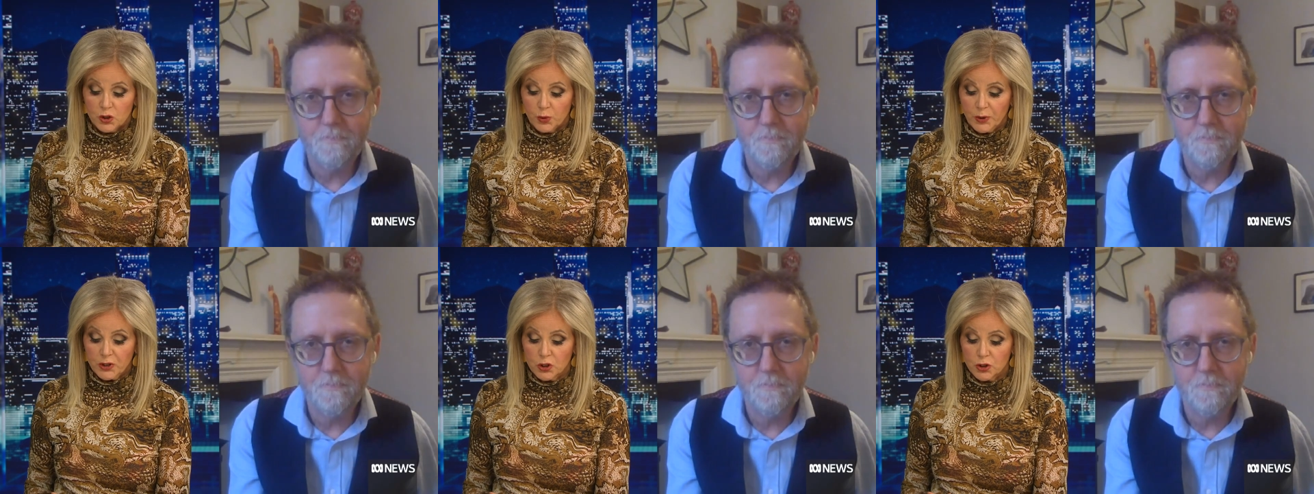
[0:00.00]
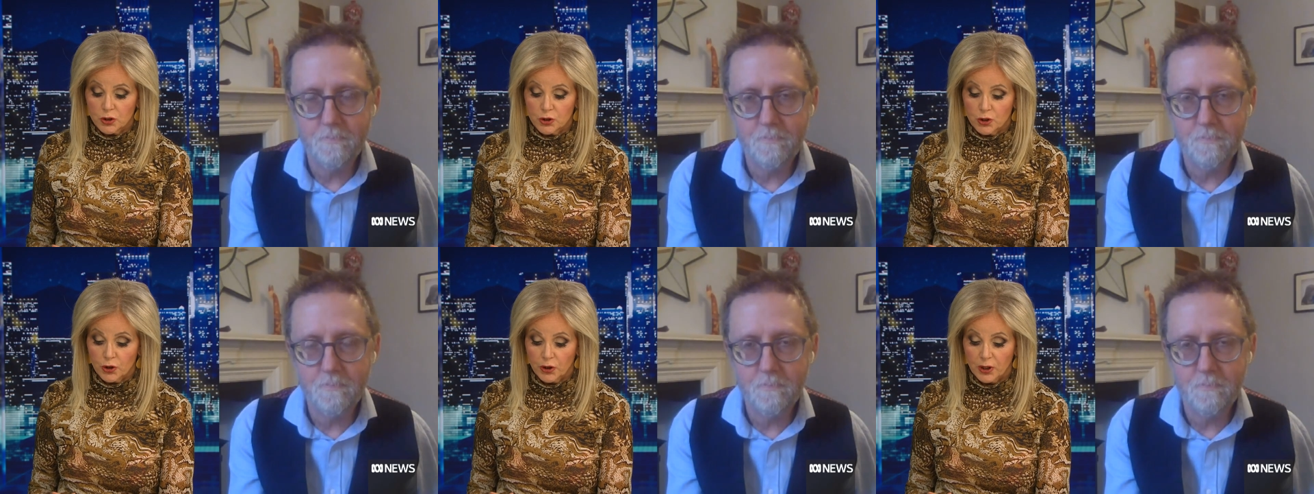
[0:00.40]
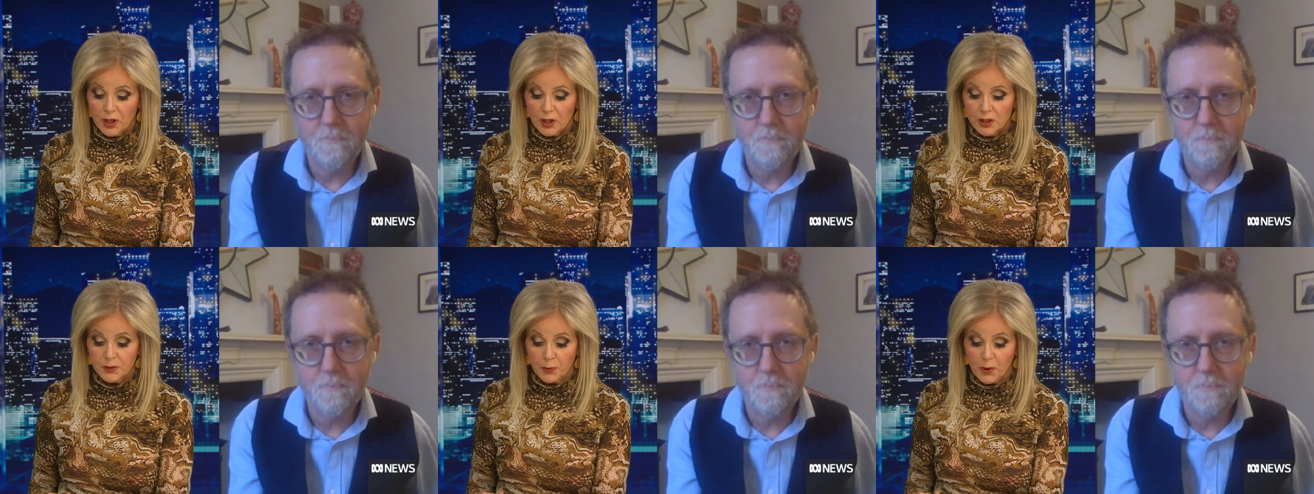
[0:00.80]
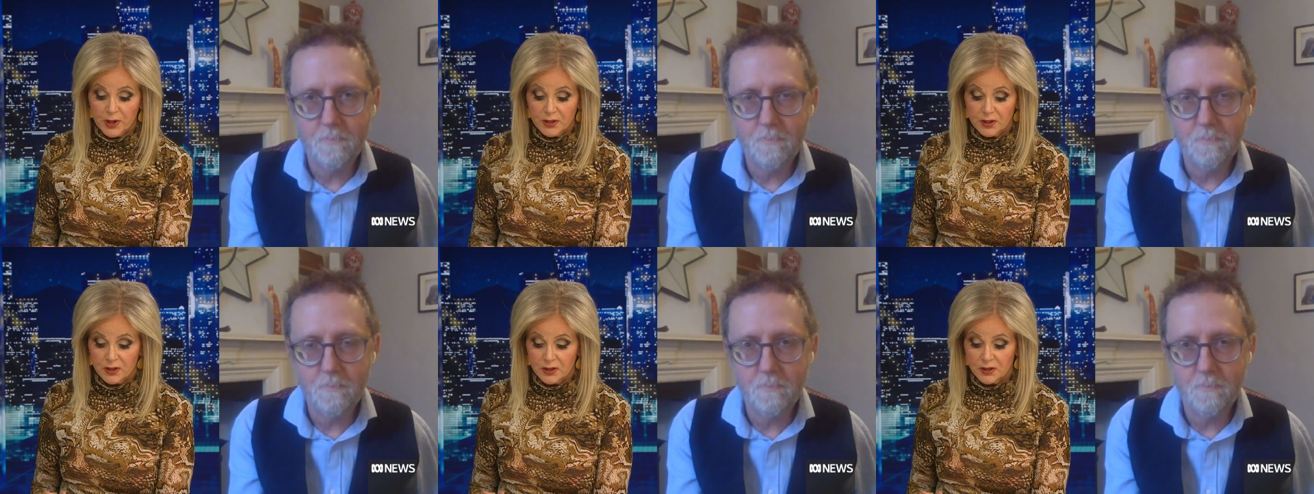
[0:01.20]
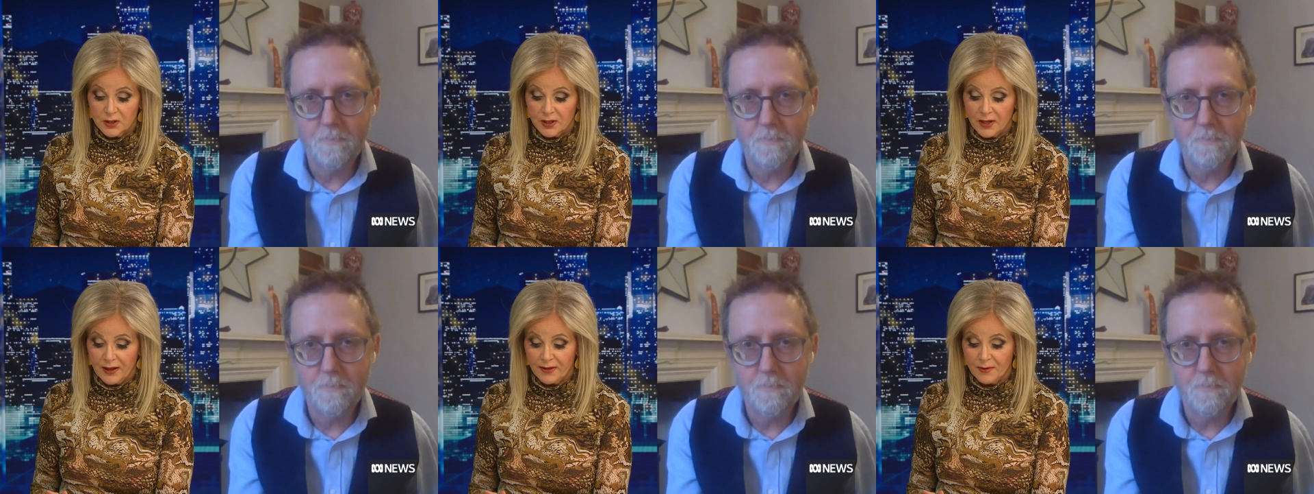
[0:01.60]
Speaker 1: switch to Turkey's president,
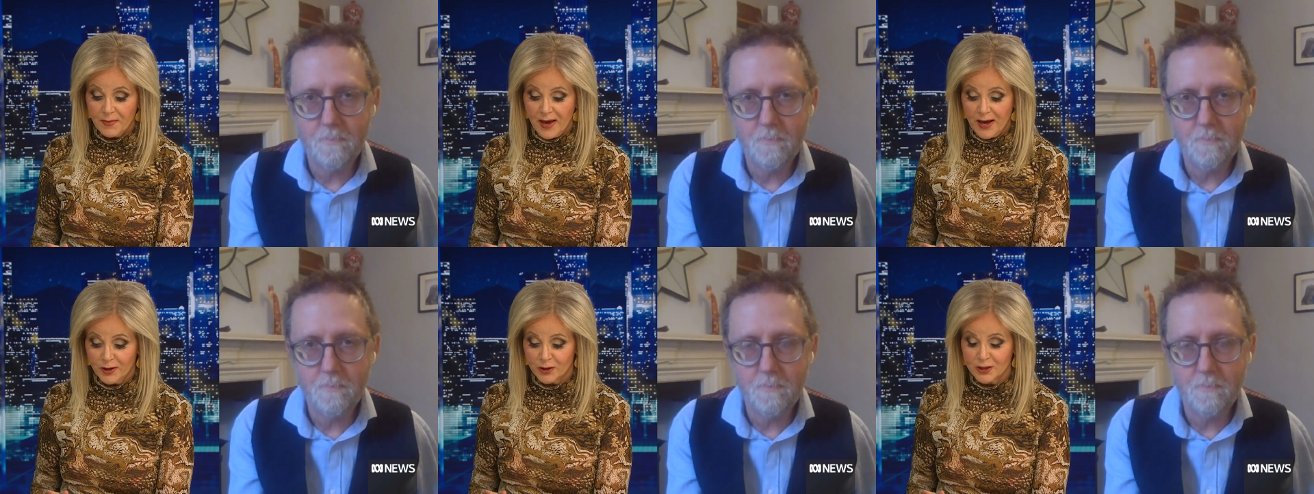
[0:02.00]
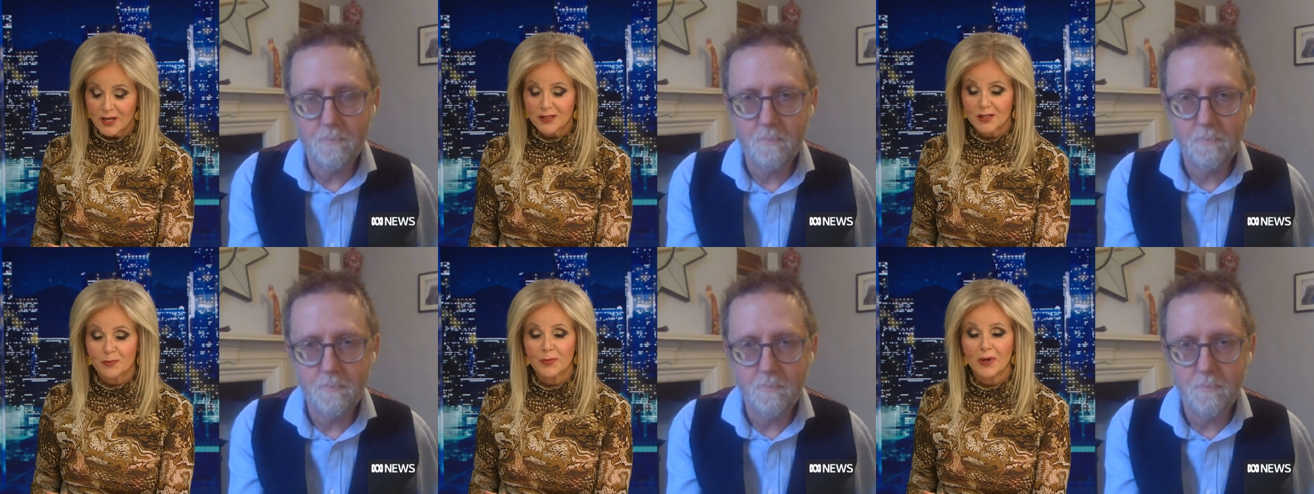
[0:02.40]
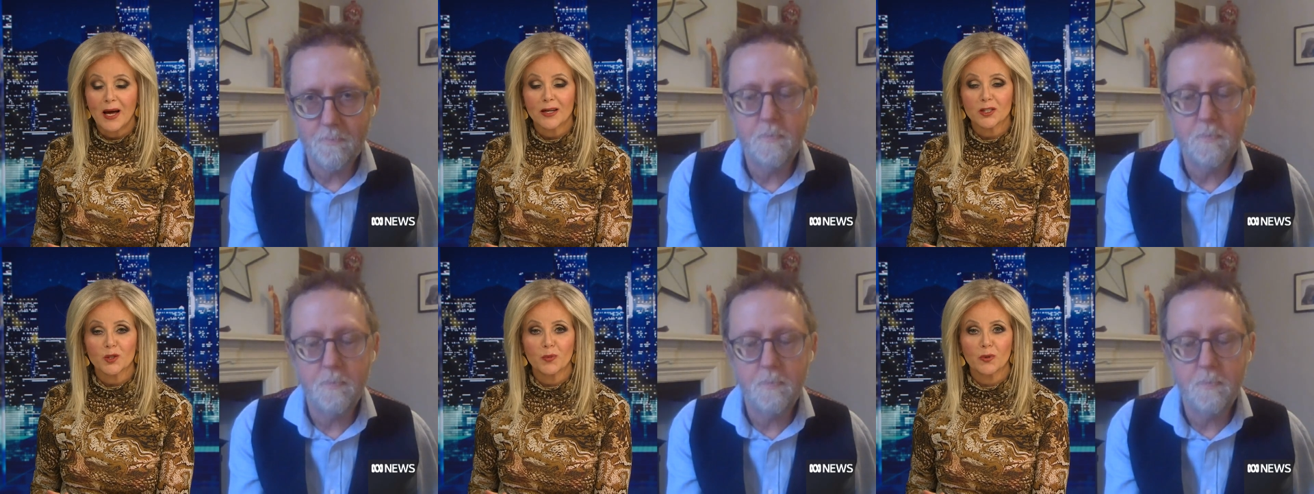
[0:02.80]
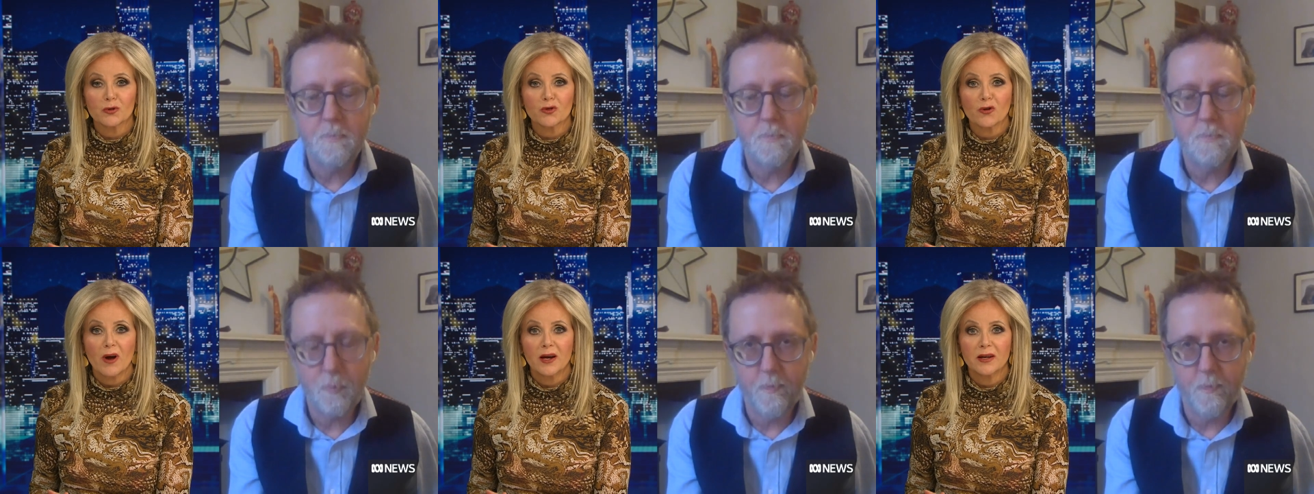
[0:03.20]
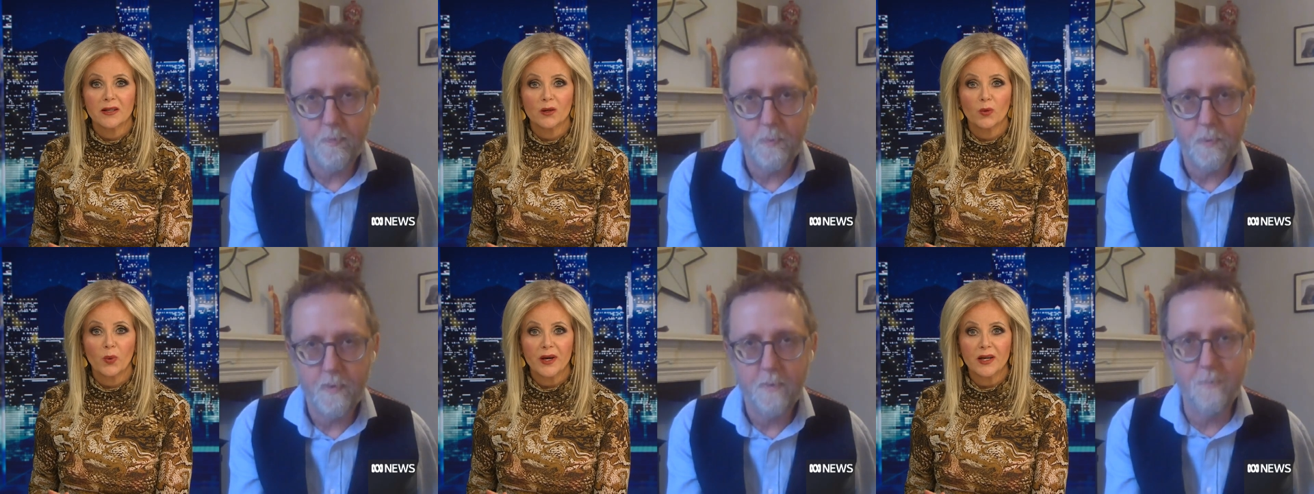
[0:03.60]
another man who doesn't like to portray
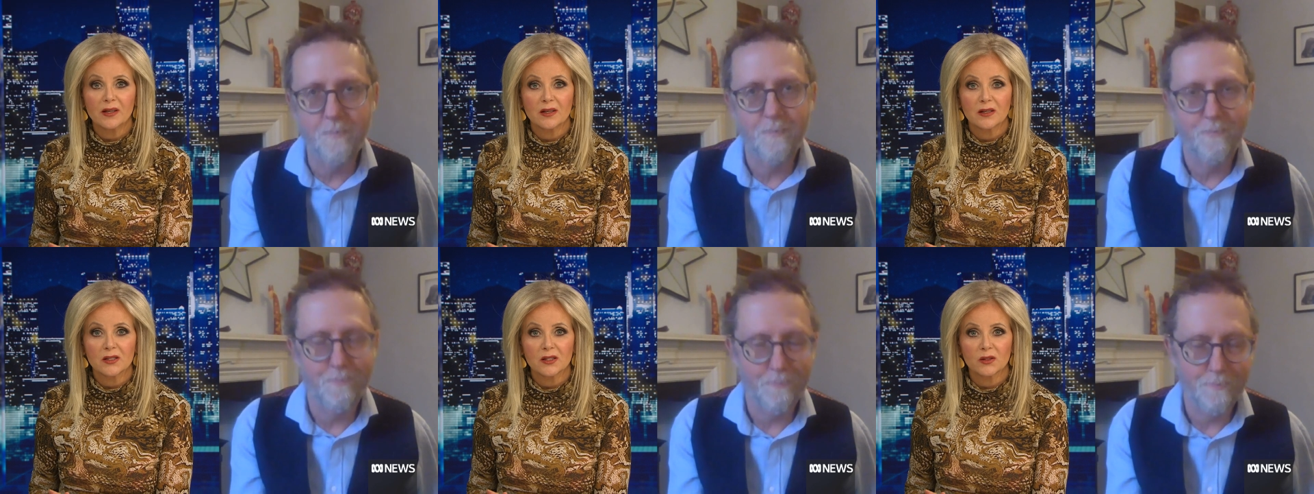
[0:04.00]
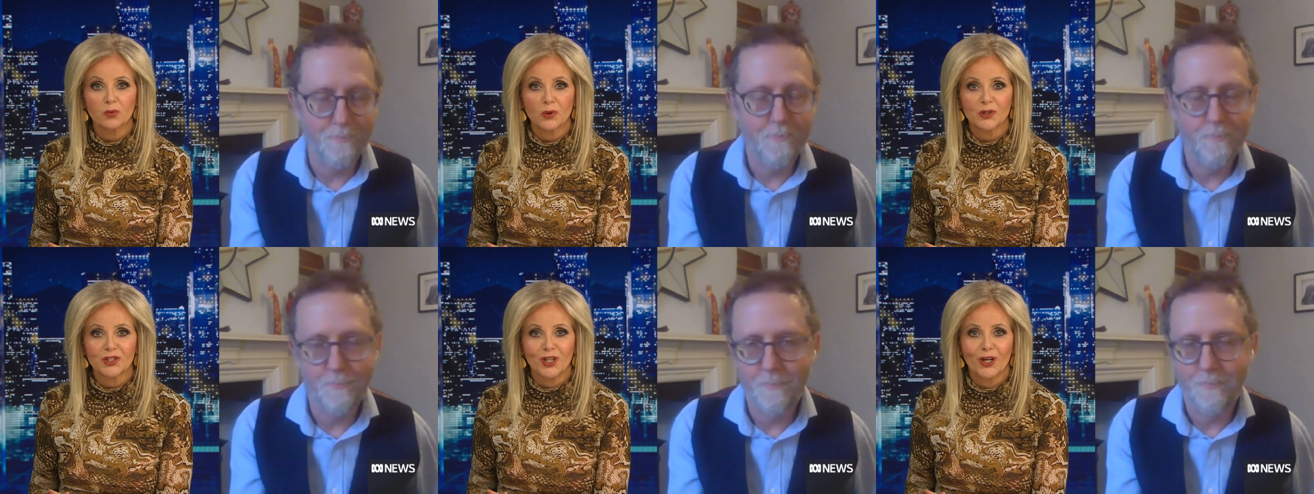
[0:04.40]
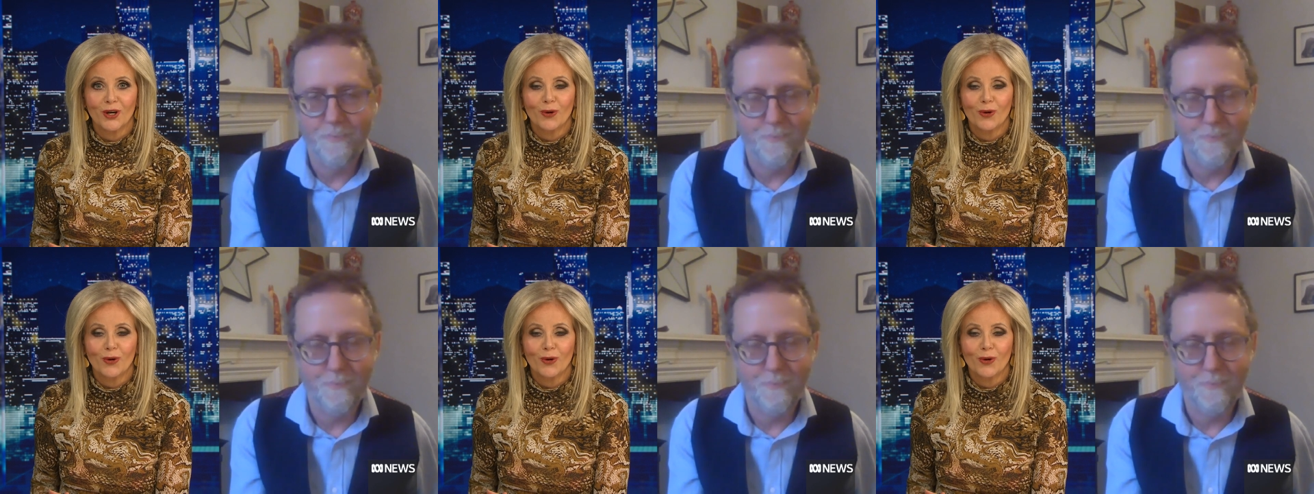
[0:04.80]
any weakness. What do,